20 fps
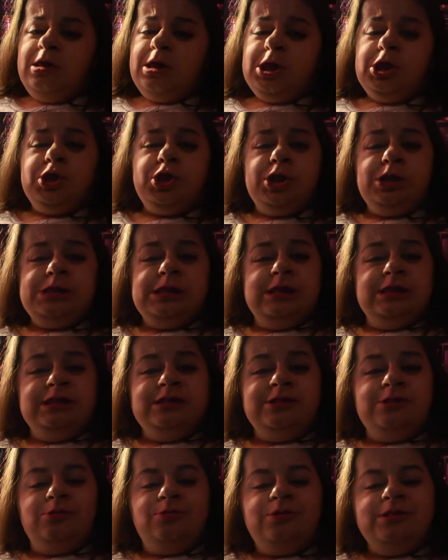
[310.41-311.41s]
because she
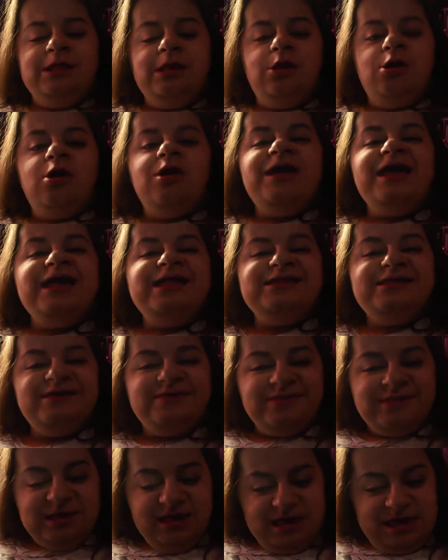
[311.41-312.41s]
tends to stick her head
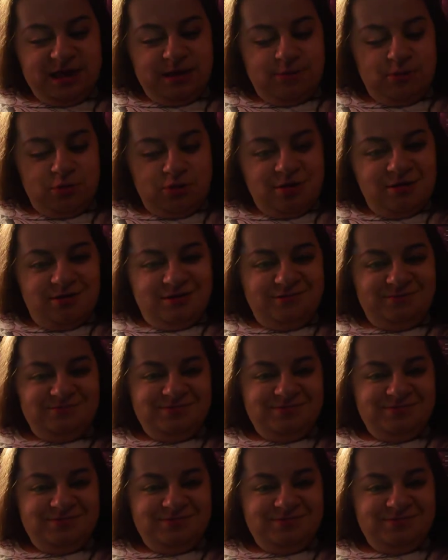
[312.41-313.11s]
in the camera.